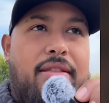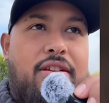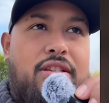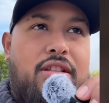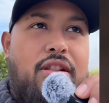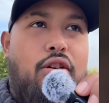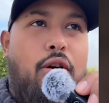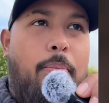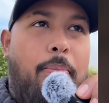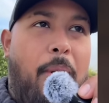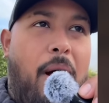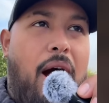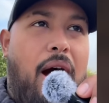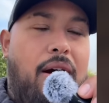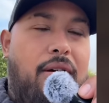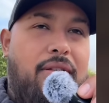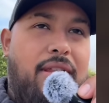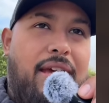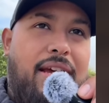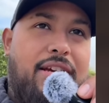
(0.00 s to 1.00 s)
There's a little
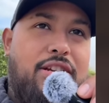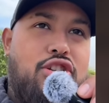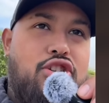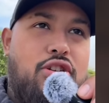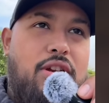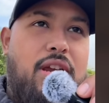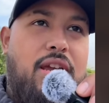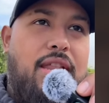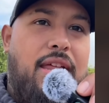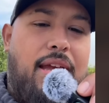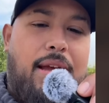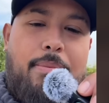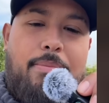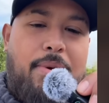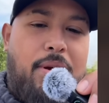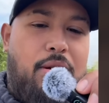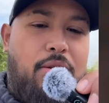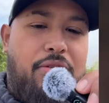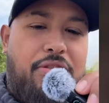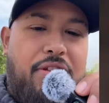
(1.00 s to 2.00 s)
pot, like a tree, like a
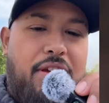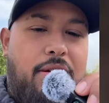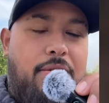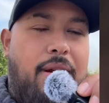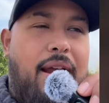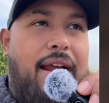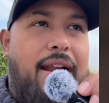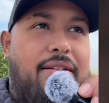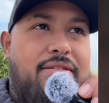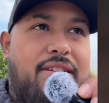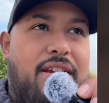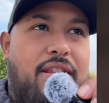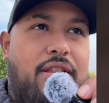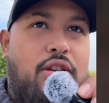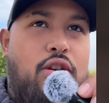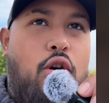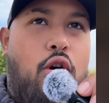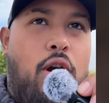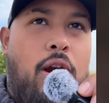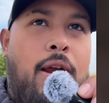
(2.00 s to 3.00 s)
big old thing right outside of the
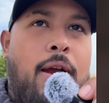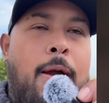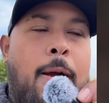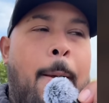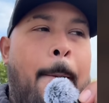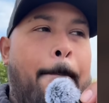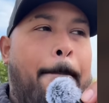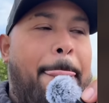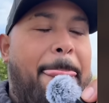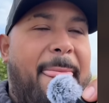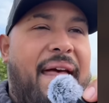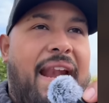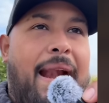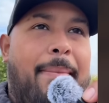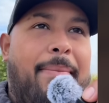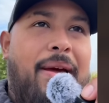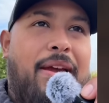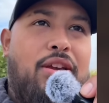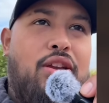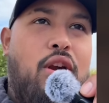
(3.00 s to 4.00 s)
door. And
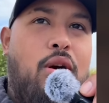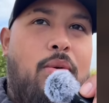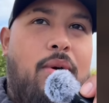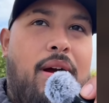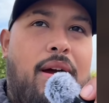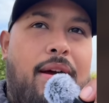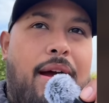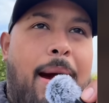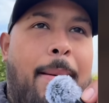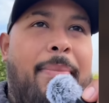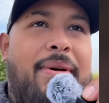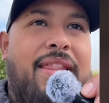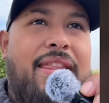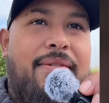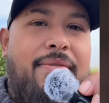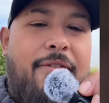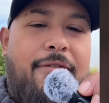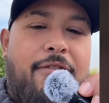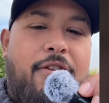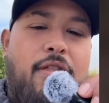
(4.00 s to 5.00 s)
I'm like, you know what? I'm going to
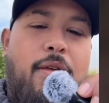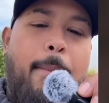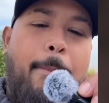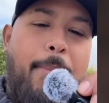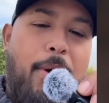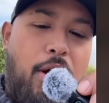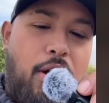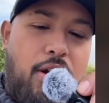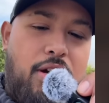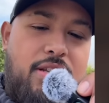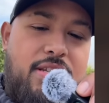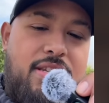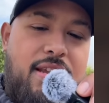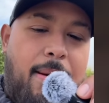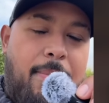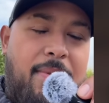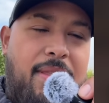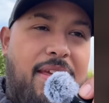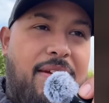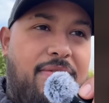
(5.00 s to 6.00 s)
leave it for the birds.
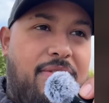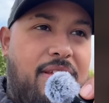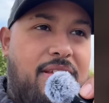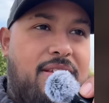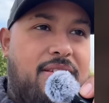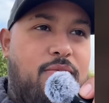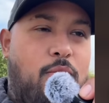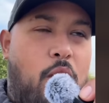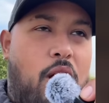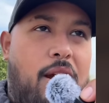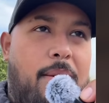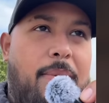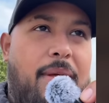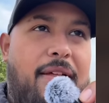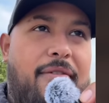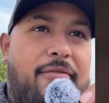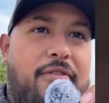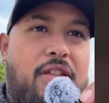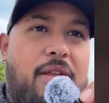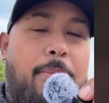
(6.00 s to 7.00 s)
I'm going to leave this
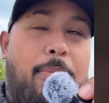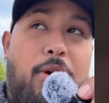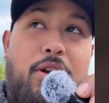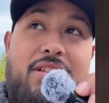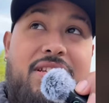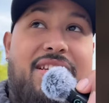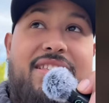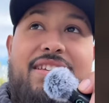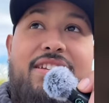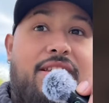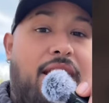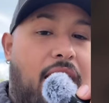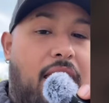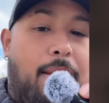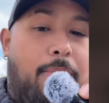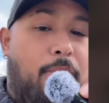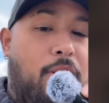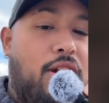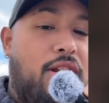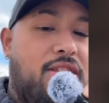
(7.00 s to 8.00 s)
watermelon for the birds because there's
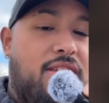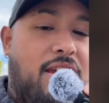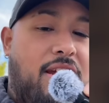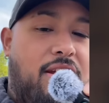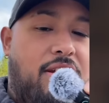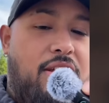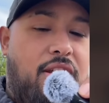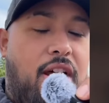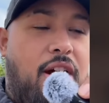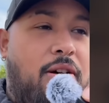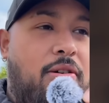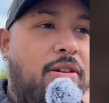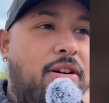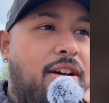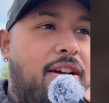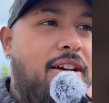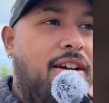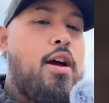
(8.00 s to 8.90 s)
hella birds here, you know?